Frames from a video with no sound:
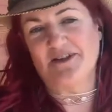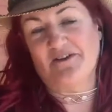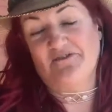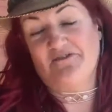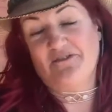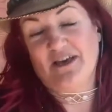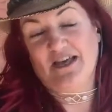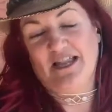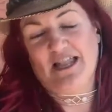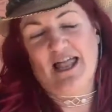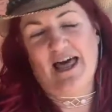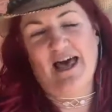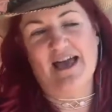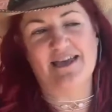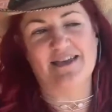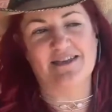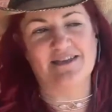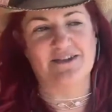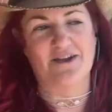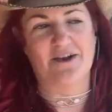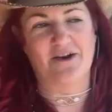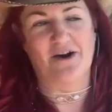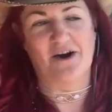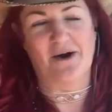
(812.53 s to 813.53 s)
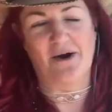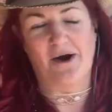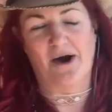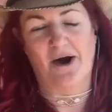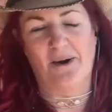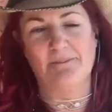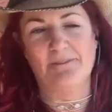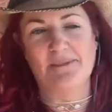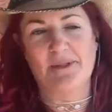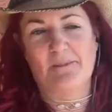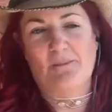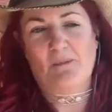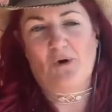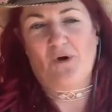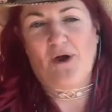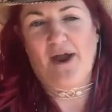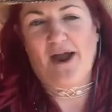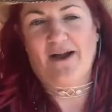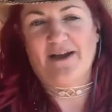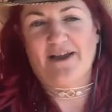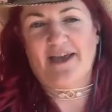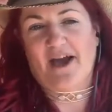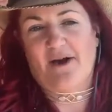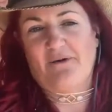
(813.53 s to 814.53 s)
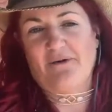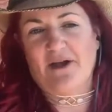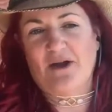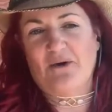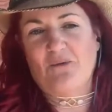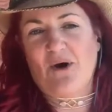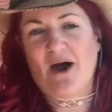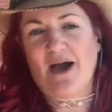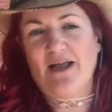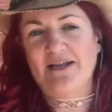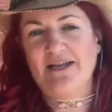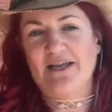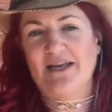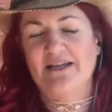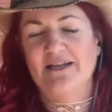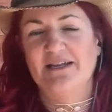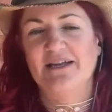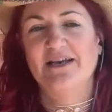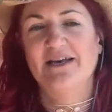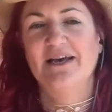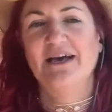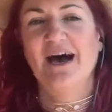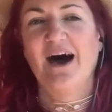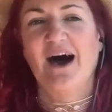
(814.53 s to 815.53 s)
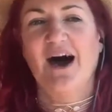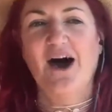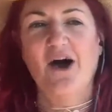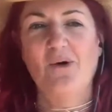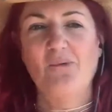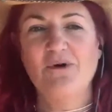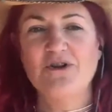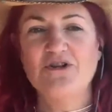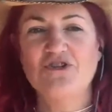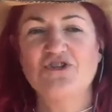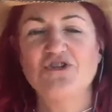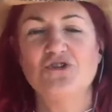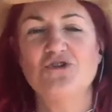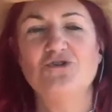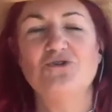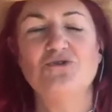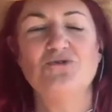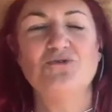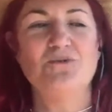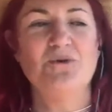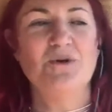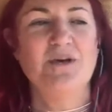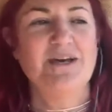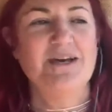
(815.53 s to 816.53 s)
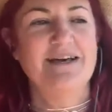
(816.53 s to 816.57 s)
I feel like, you know, I'm the more outgoing one and I would do,